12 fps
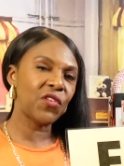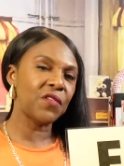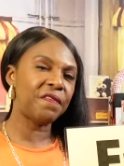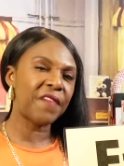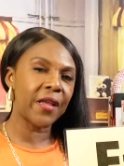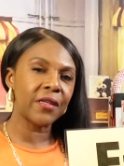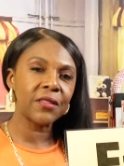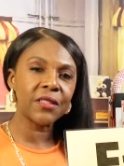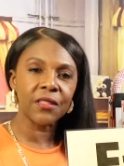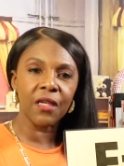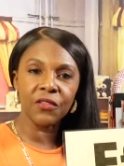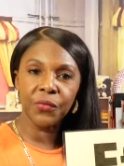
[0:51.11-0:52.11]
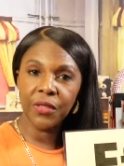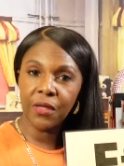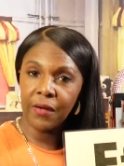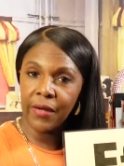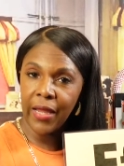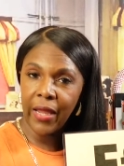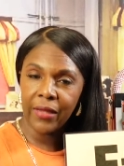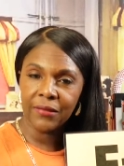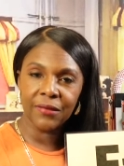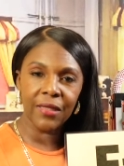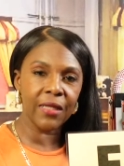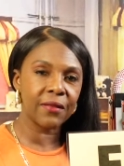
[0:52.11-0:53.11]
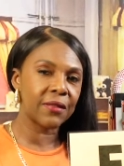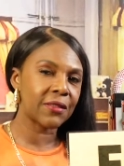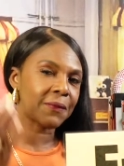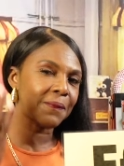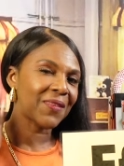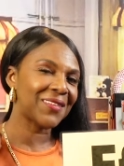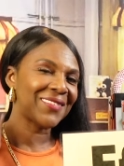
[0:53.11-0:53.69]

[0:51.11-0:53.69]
to fan ourselves with our hands like this.